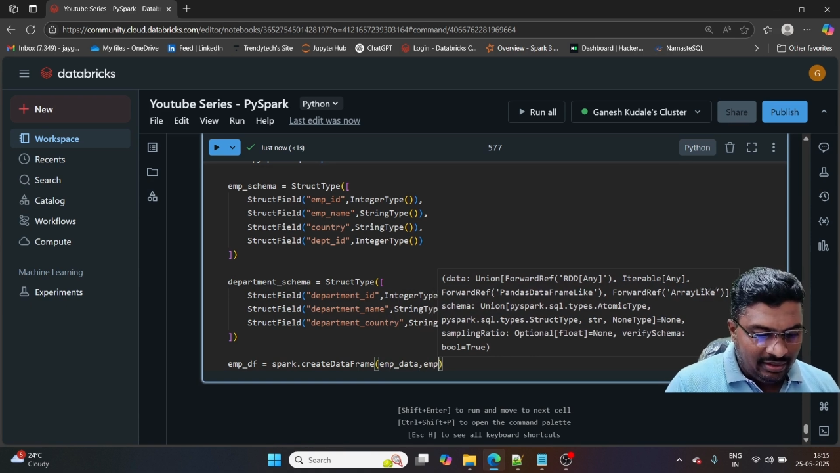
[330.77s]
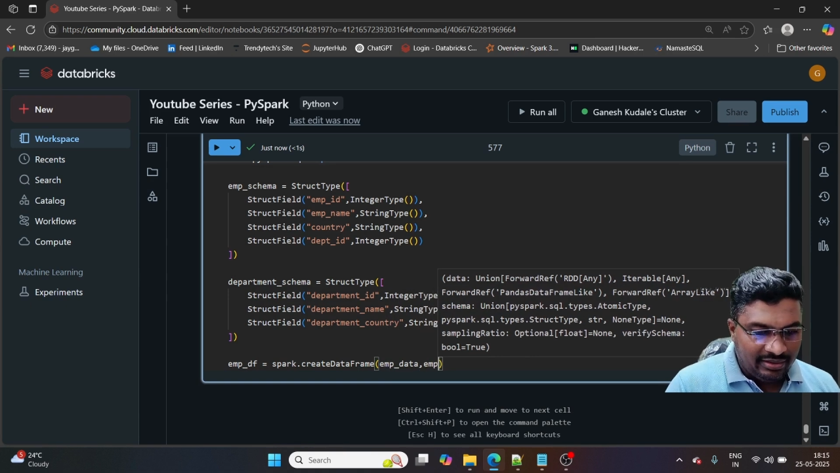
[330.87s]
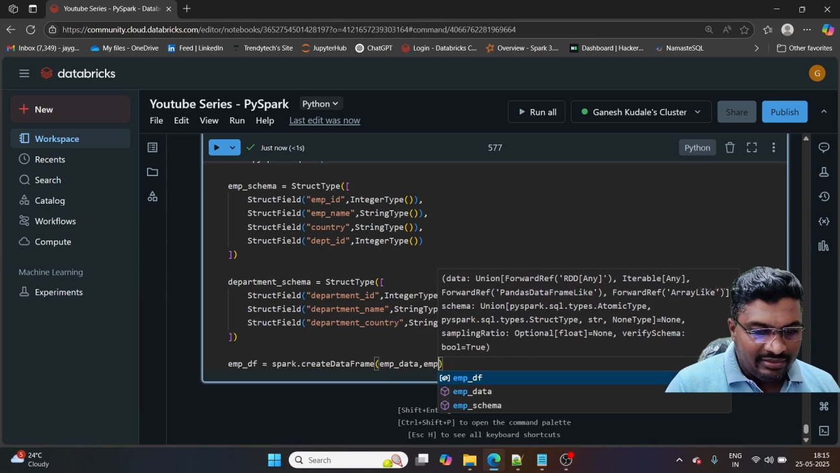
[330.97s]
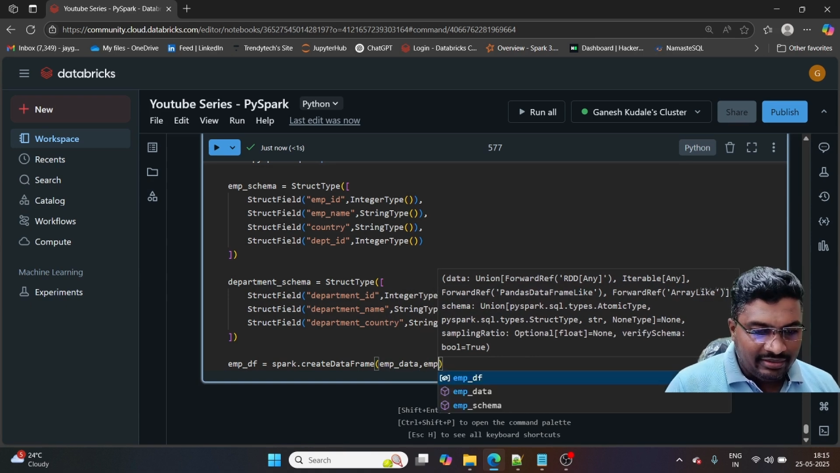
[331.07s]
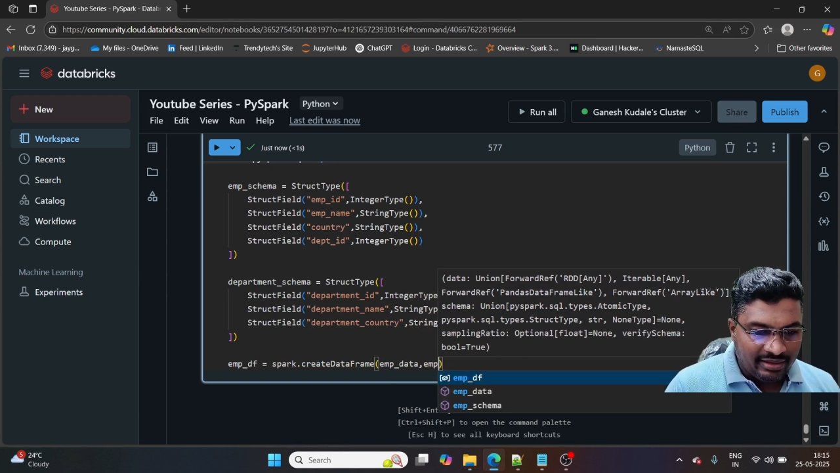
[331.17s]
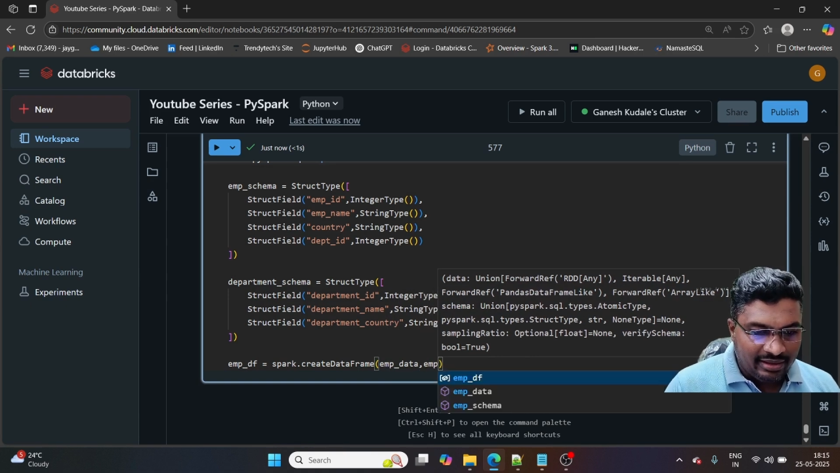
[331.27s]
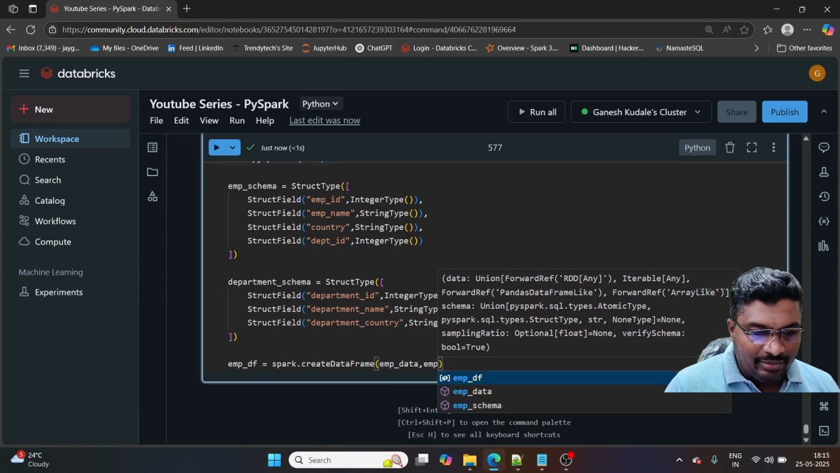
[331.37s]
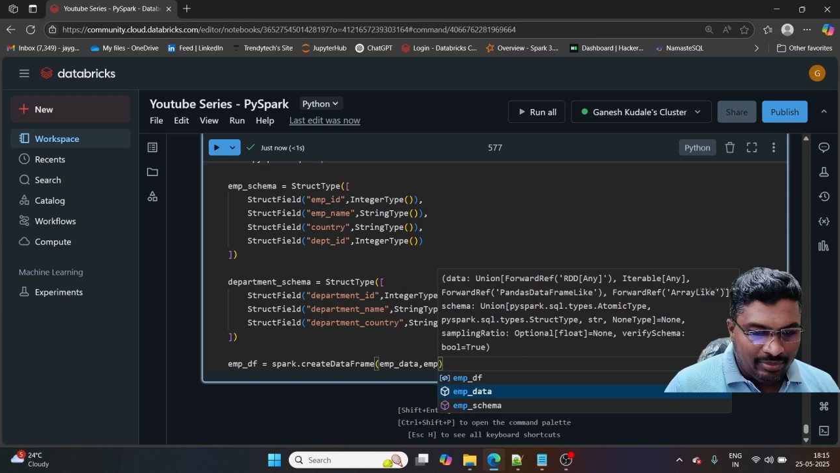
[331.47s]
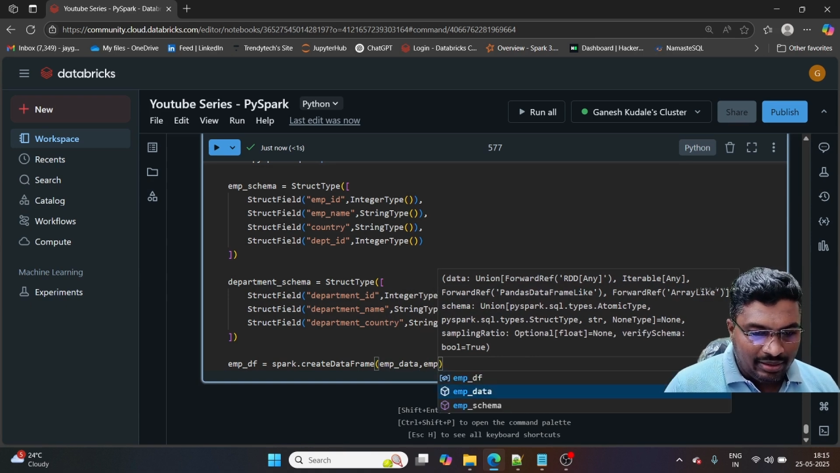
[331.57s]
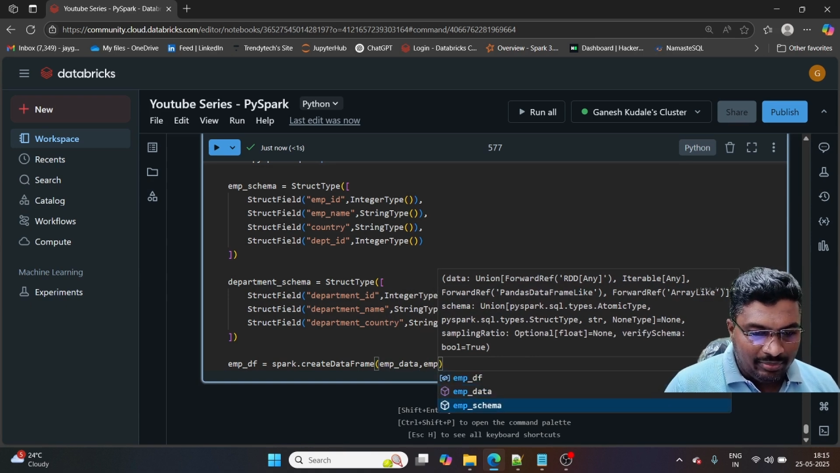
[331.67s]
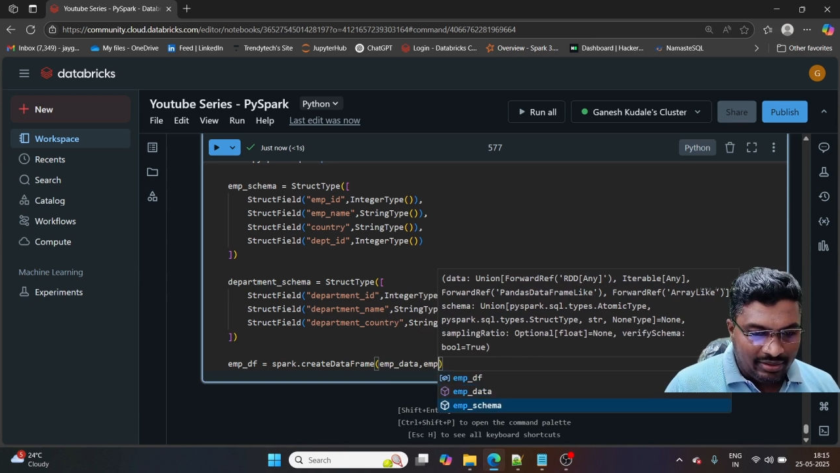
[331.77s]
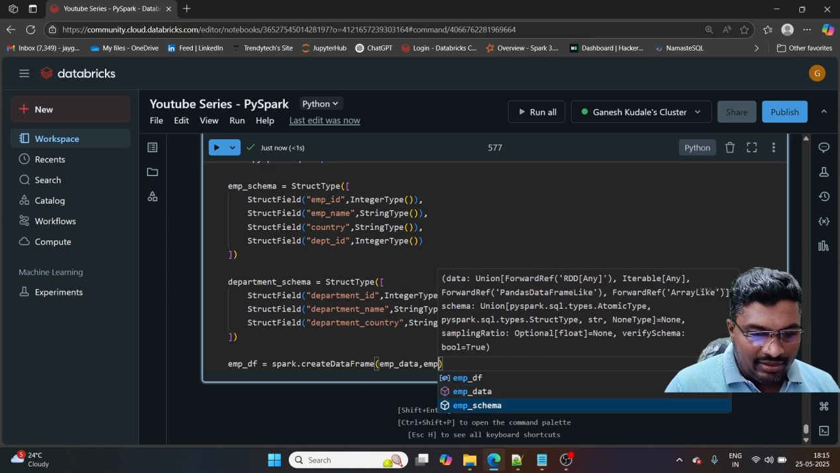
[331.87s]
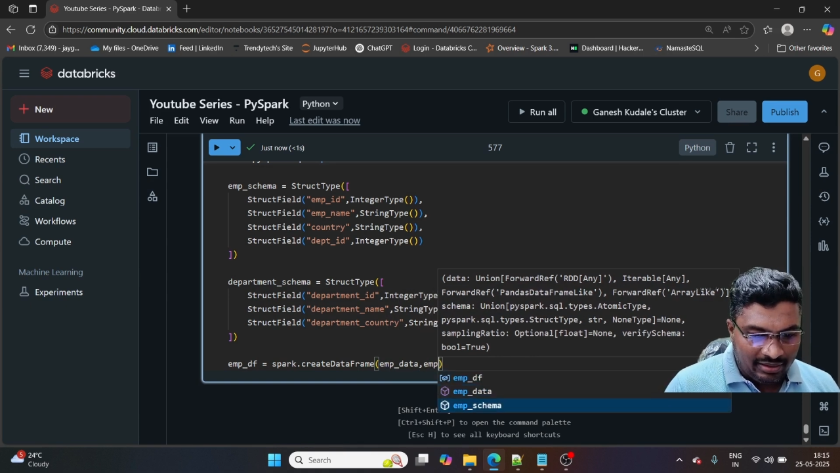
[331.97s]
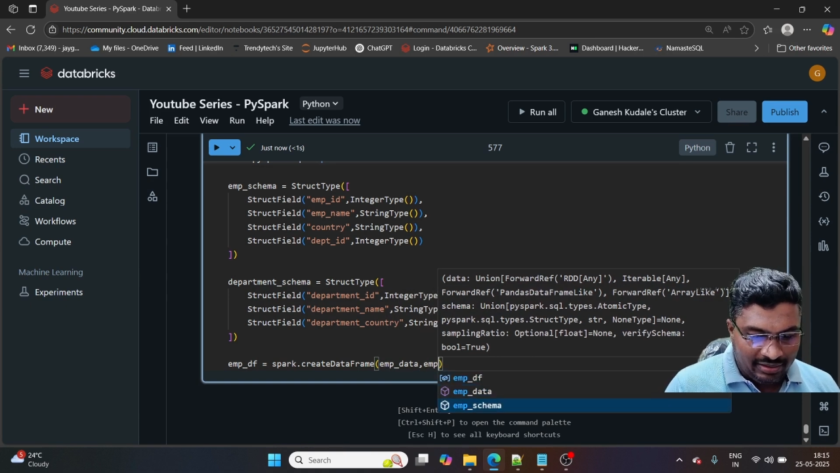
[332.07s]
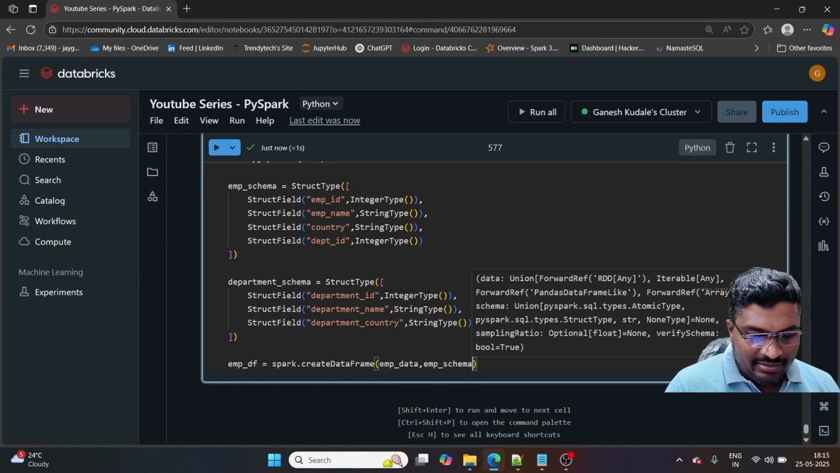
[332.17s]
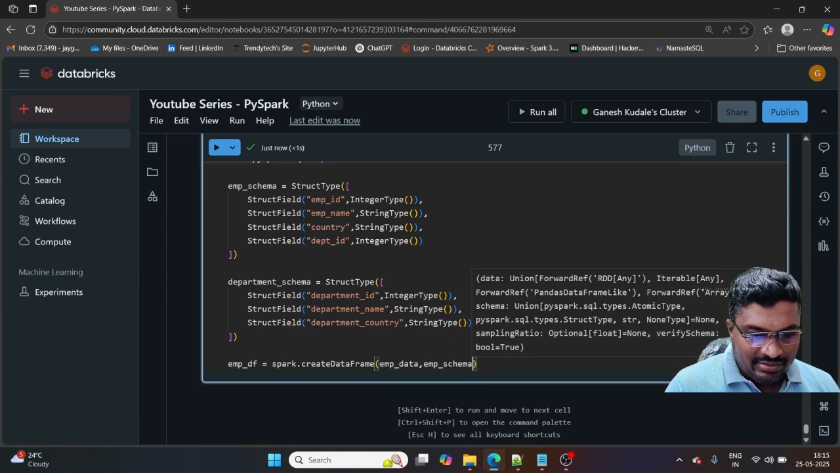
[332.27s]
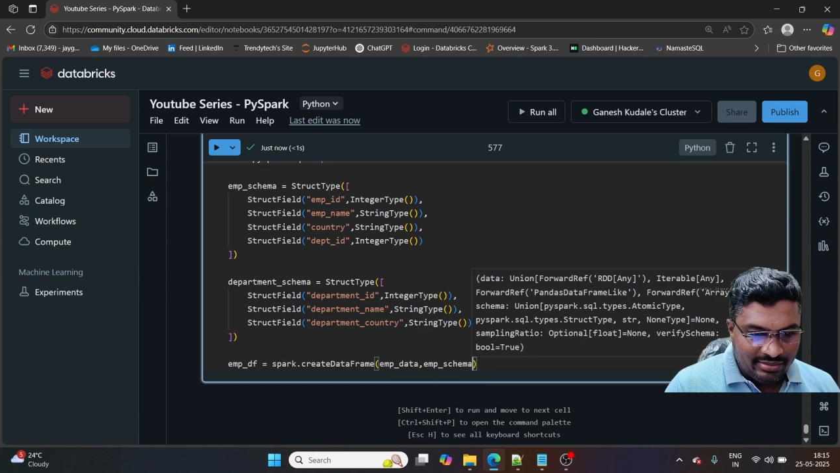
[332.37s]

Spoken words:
and second parameter as